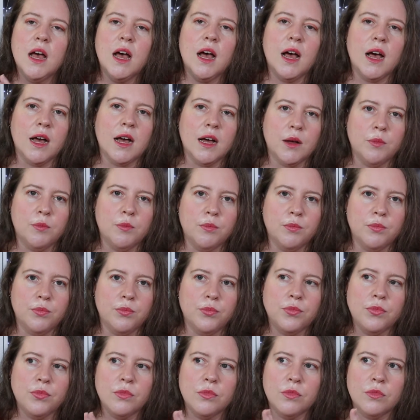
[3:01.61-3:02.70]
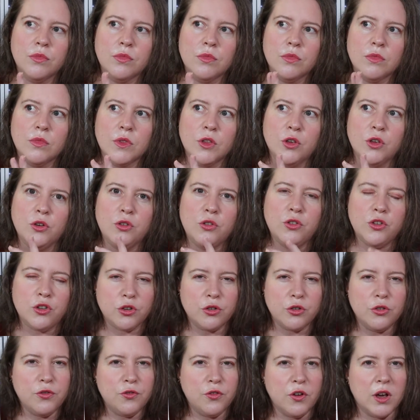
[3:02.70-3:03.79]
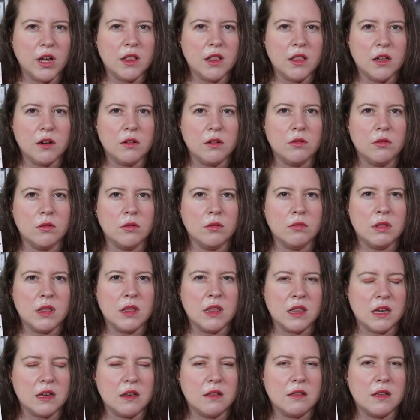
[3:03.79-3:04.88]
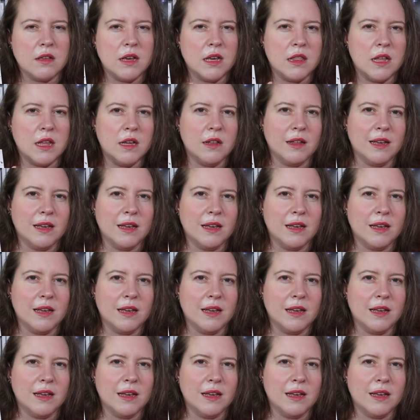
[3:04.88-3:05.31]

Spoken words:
you do find little things like that,